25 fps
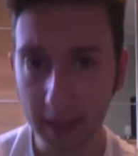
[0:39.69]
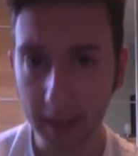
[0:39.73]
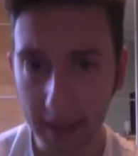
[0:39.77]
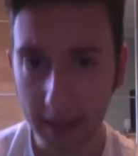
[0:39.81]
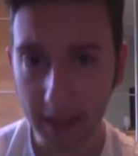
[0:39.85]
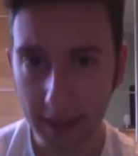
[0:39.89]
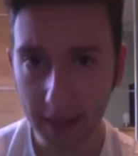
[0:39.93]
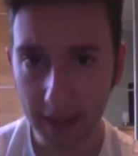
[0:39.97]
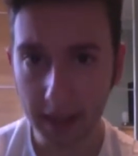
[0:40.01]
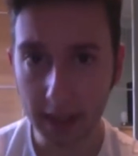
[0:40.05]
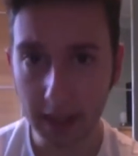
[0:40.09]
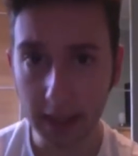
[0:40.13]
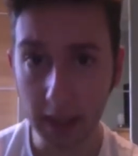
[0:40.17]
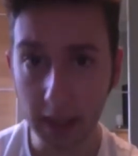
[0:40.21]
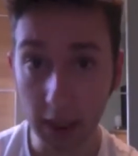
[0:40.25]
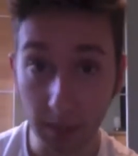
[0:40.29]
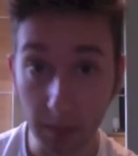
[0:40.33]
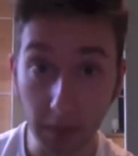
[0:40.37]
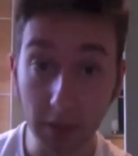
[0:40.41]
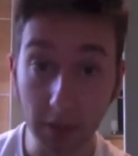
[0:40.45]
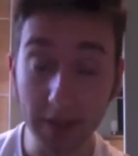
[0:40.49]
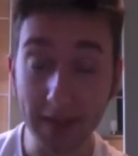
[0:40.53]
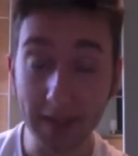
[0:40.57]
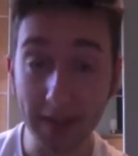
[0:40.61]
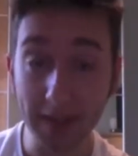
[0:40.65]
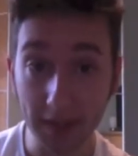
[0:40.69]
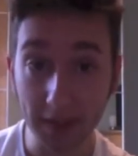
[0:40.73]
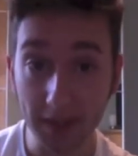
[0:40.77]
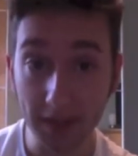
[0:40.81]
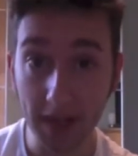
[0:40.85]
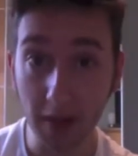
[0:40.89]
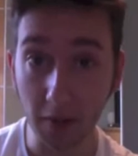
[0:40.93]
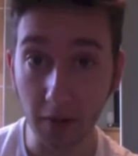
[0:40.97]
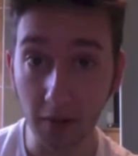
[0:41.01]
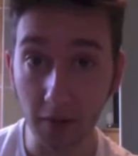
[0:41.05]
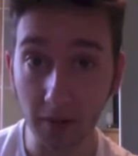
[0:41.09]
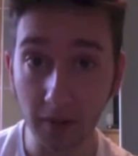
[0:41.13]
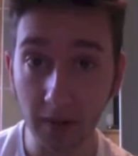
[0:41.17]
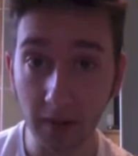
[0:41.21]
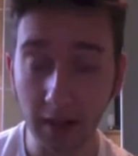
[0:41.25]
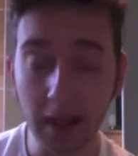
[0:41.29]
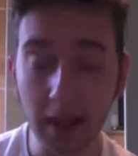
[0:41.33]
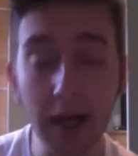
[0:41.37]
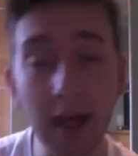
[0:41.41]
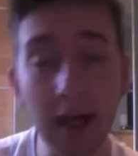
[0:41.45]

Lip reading: in the community itself.